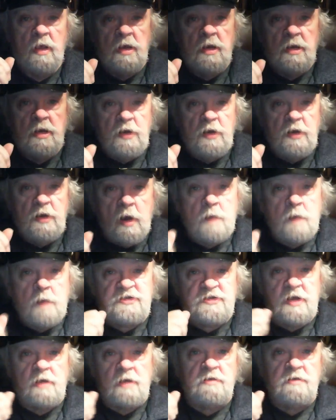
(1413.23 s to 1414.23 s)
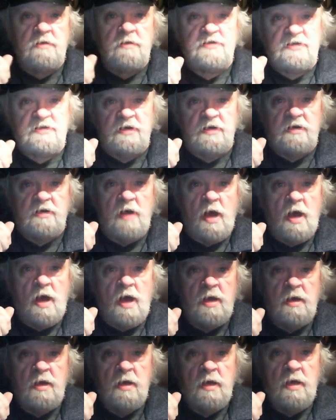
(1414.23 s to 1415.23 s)
Now, I'm saying this as a
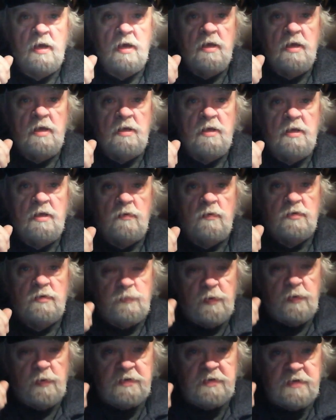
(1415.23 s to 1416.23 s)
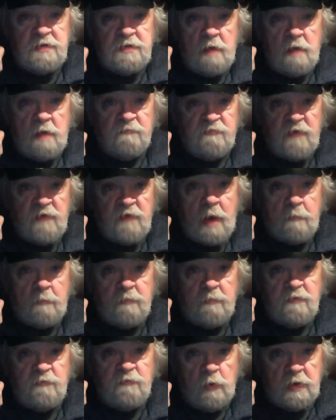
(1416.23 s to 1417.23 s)
guy that was pretty damn fat
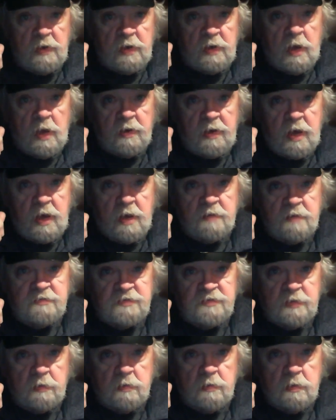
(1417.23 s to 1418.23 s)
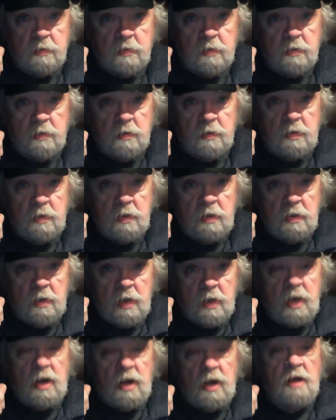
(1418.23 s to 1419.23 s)
before he got cancer.
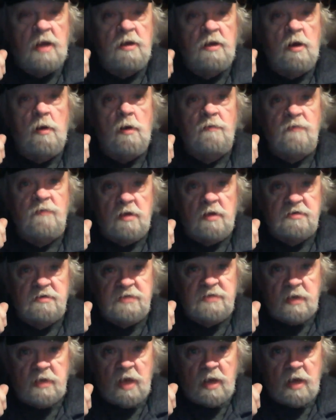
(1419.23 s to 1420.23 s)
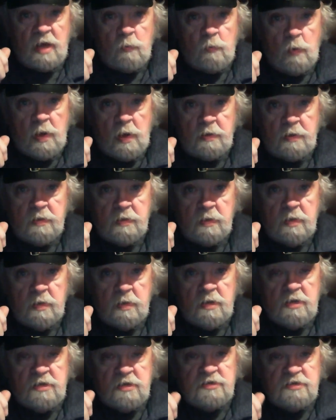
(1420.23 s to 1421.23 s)
And I know I've lost a lot of weight.
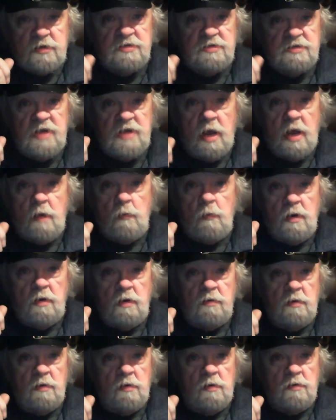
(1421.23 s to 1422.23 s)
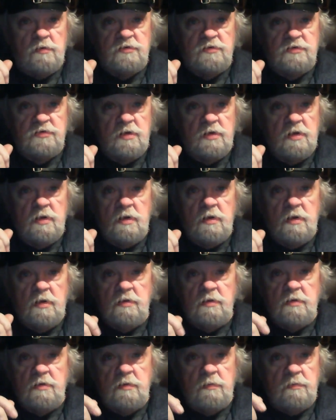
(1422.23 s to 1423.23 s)
So it's not one of those,
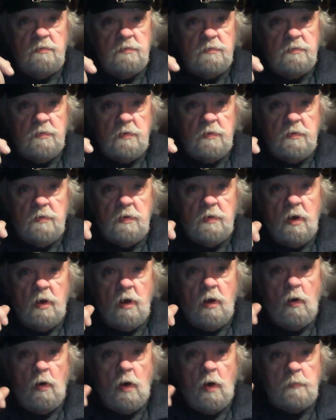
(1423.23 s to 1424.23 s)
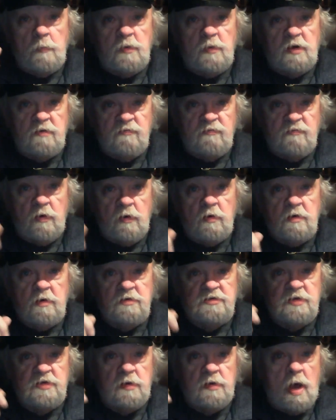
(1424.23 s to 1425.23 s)
oh, I'm
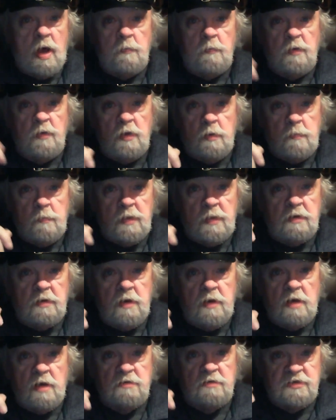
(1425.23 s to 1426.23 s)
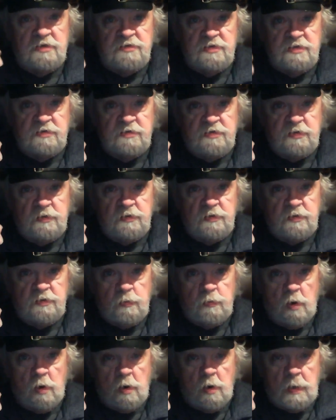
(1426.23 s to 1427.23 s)
converted, so now I'm going to be obnoxious until
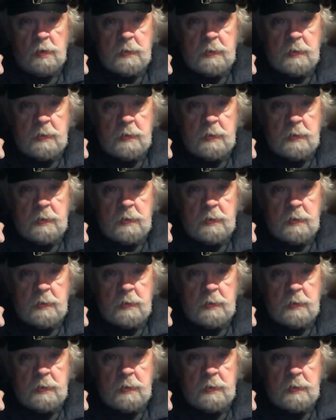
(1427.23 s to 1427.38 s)
you are.